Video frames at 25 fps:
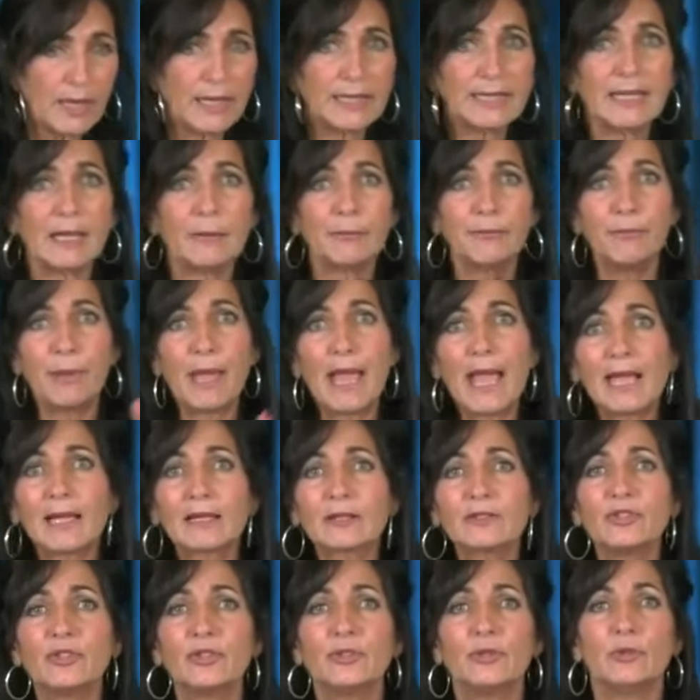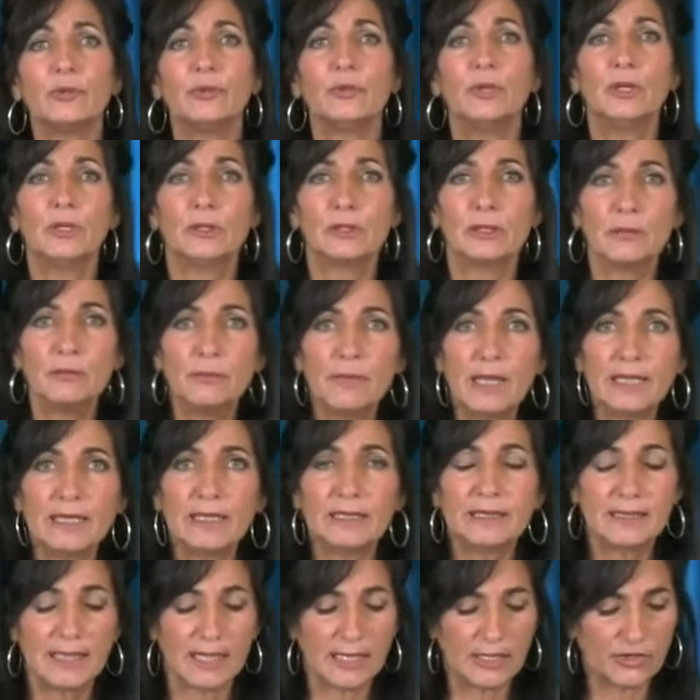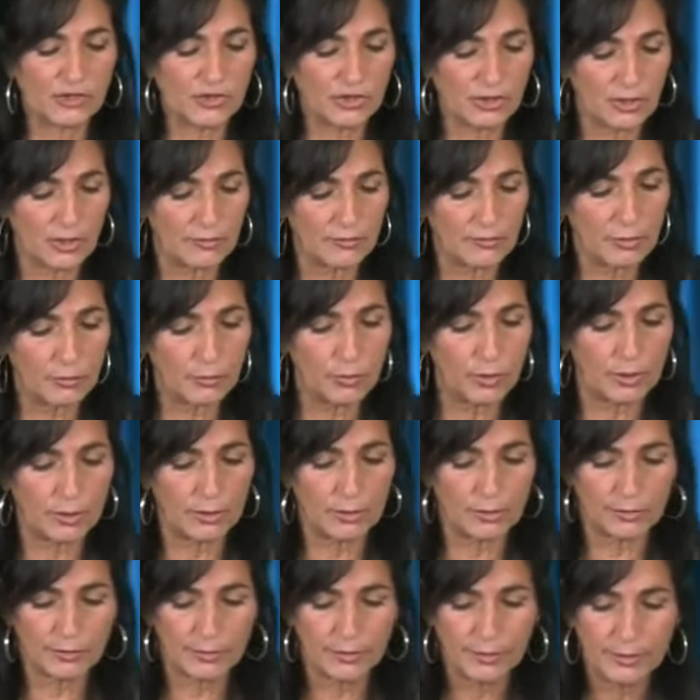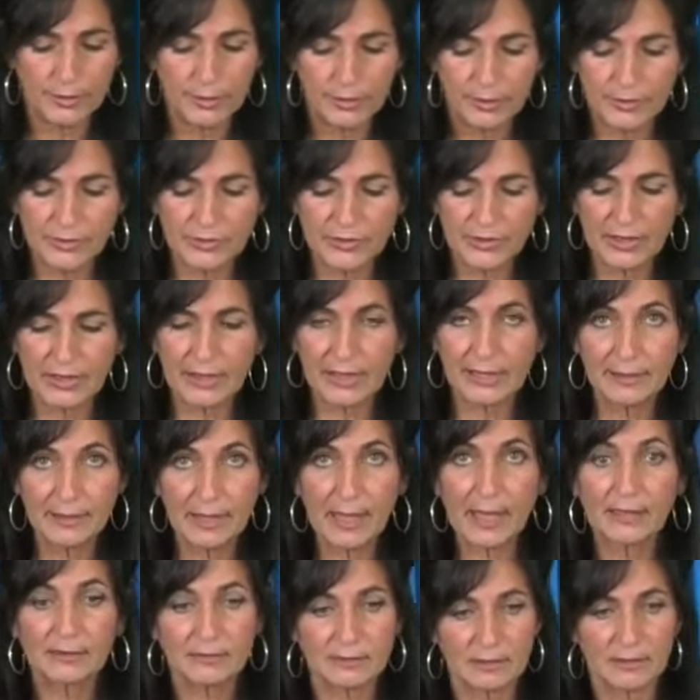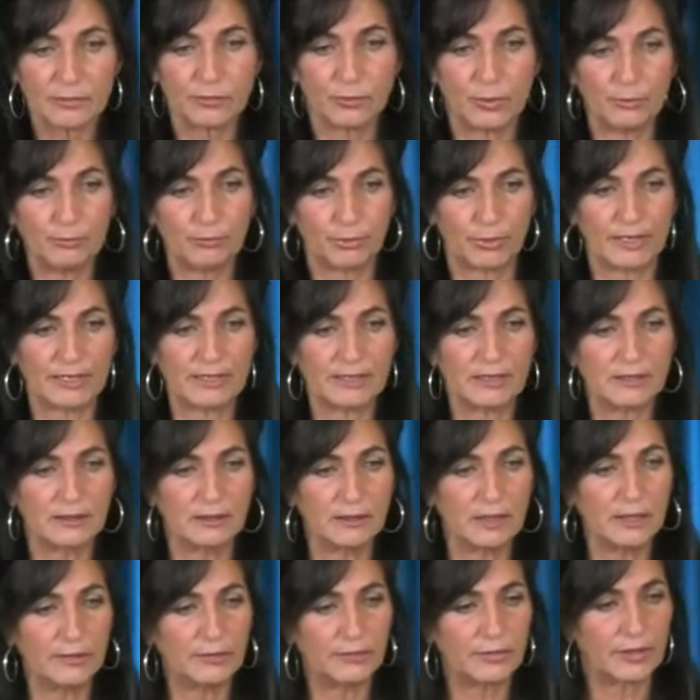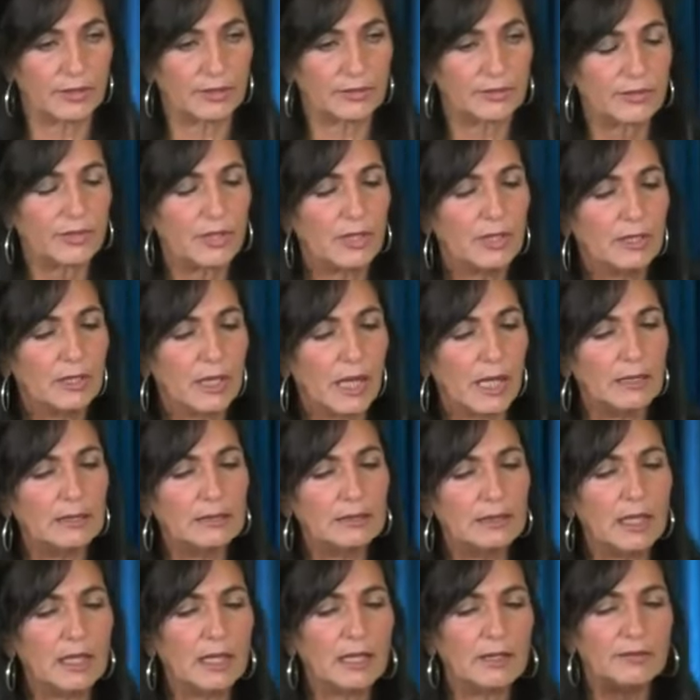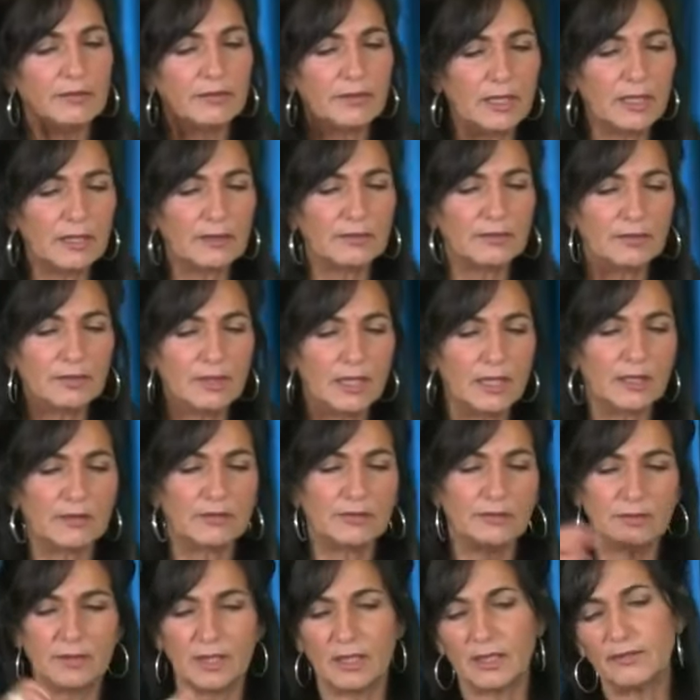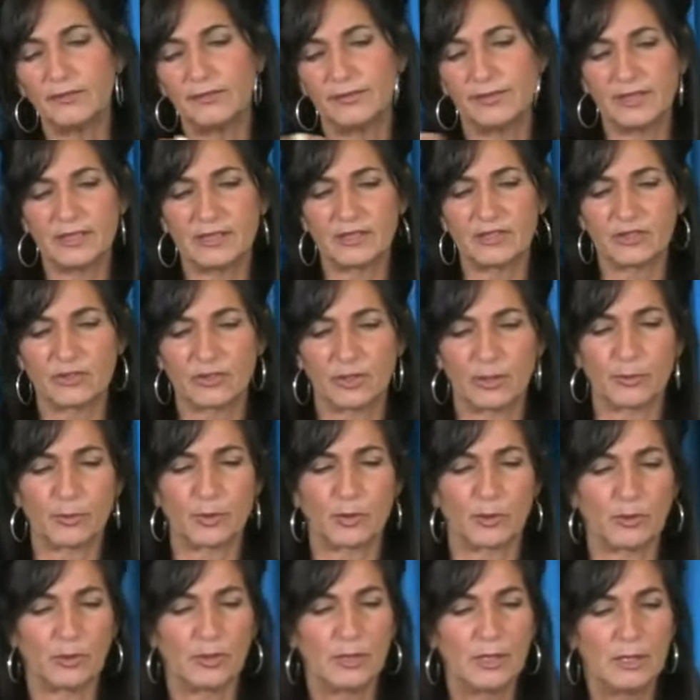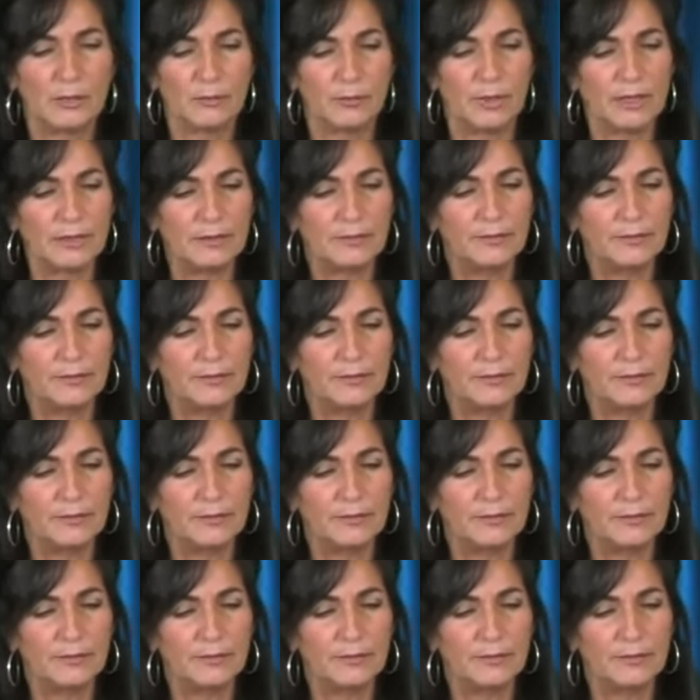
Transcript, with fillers: And then I get back to the meditation of the Word. You see, and that's what brings deliverance. I love, love, love, love this scripture.